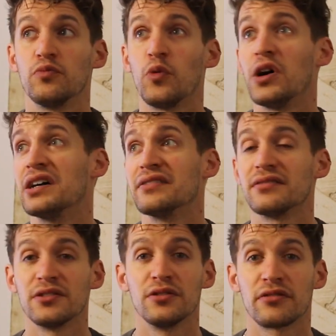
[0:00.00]

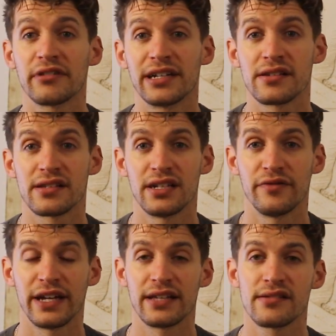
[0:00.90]
1, 2, 3 years in
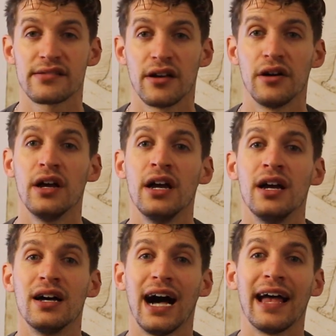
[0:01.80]
advance. So
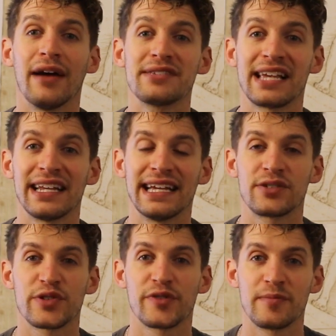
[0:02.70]
I was getting
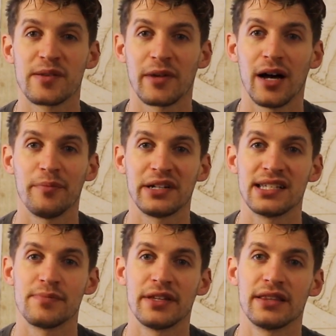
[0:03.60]
interest from some
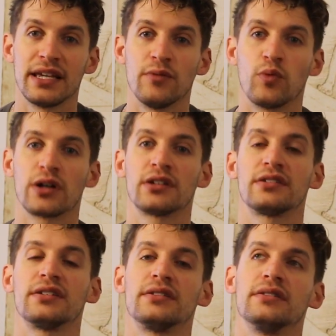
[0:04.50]
companies, but they
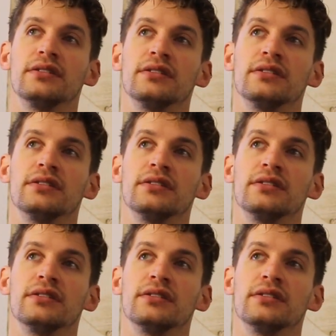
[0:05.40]
weren't